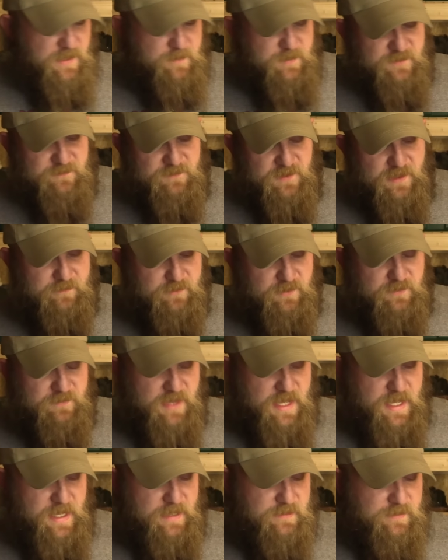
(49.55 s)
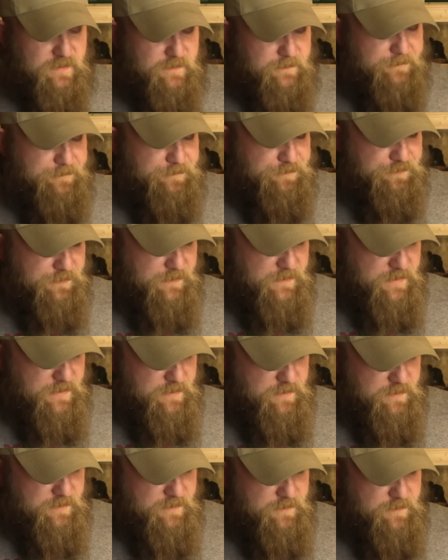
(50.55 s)
I'm in favor of that.
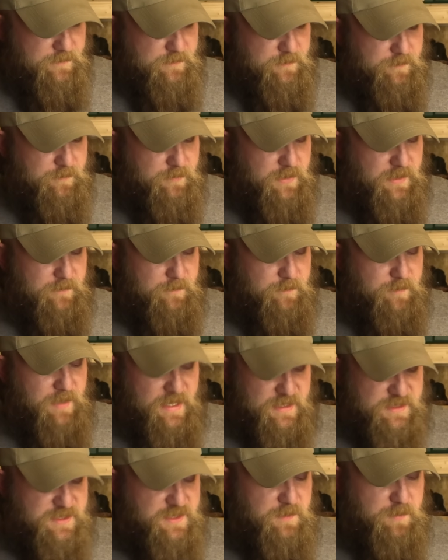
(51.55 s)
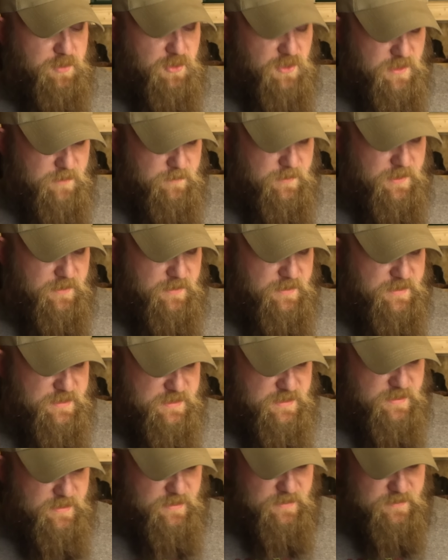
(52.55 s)
But past the
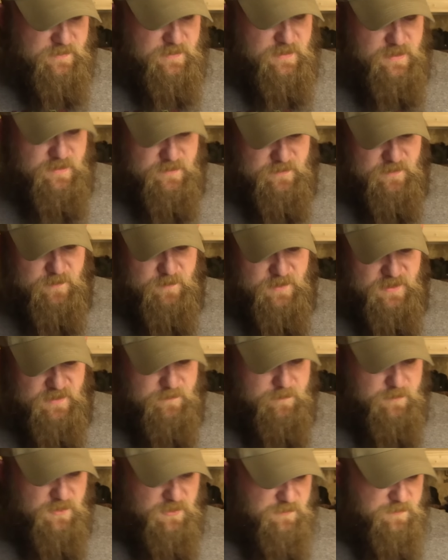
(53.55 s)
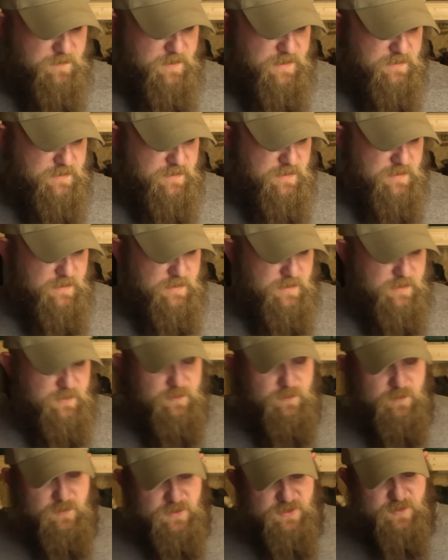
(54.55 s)
primaries and the uncommitted movement,
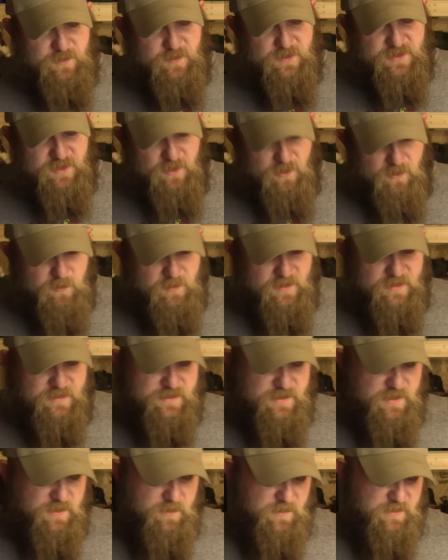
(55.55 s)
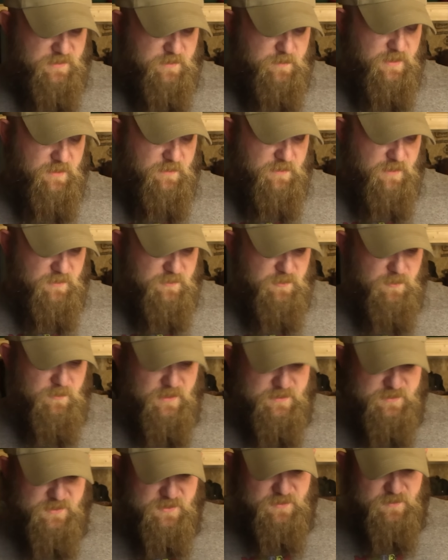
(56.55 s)
which was always going to be a thing to
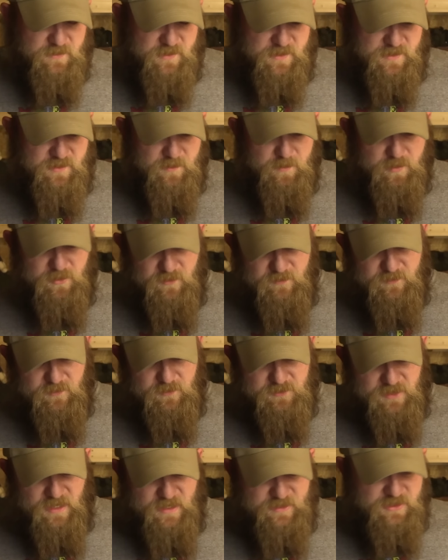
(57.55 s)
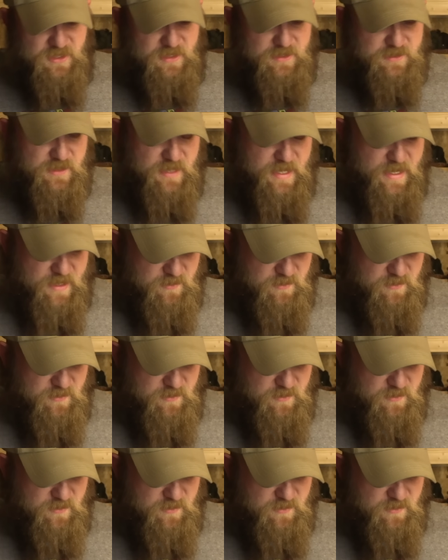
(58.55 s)
register disapproval, not change the